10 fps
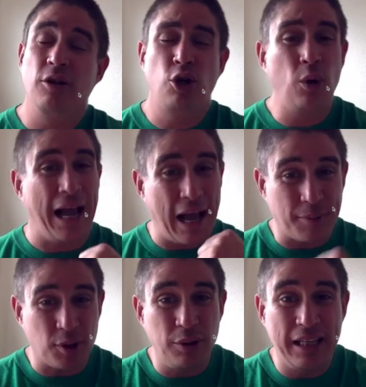
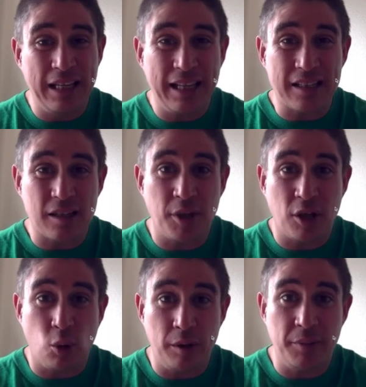absolutely needs some
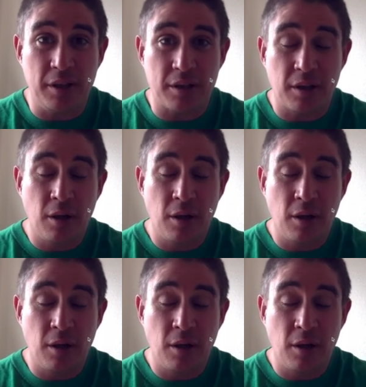equipment.